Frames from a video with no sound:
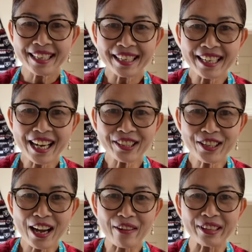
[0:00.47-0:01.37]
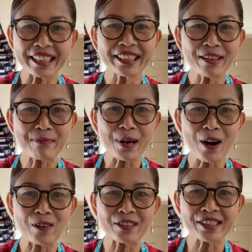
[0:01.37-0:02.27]
There you have it, the
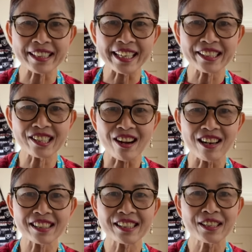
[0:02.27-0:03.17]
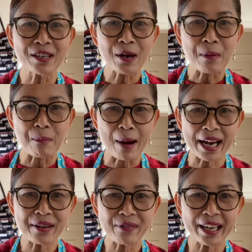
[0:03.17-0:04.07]
Prahok steak sauce,
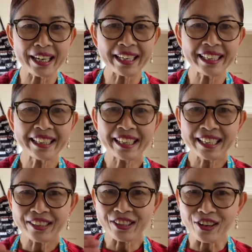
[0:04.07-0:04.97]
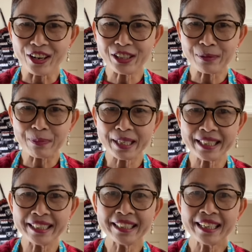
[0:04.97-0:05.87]
my way. The
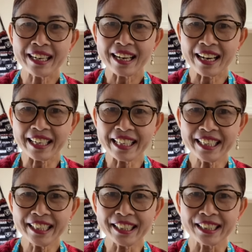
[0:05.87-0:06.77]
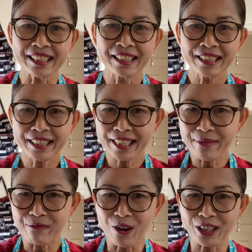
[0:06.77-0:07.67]
recipe are in here.
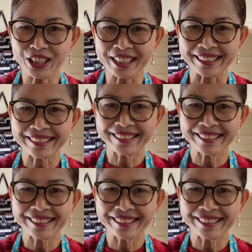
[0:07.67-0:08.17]
Keep watching.